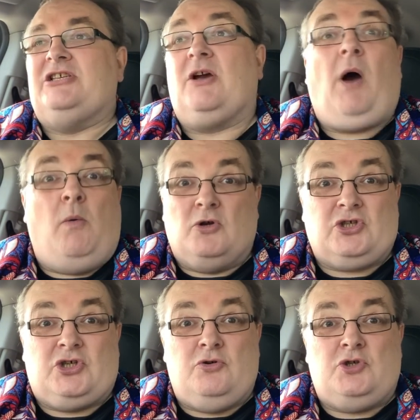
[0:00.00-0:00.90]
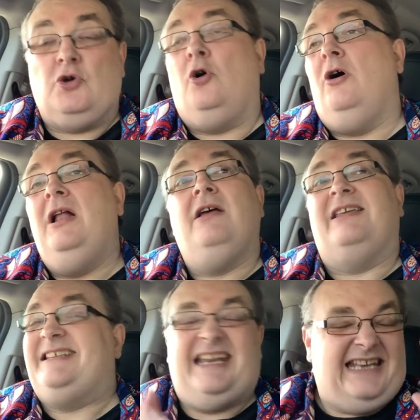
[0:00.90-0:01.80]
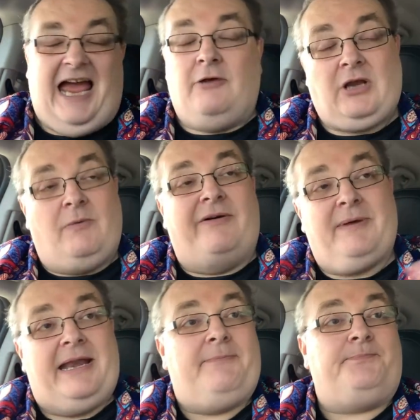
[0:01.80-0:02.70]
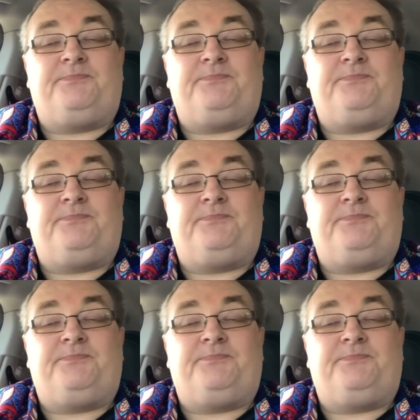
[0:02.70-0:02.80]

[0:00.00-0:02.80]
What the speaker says: So I wasn't too sure. I said, no, don't worry about it.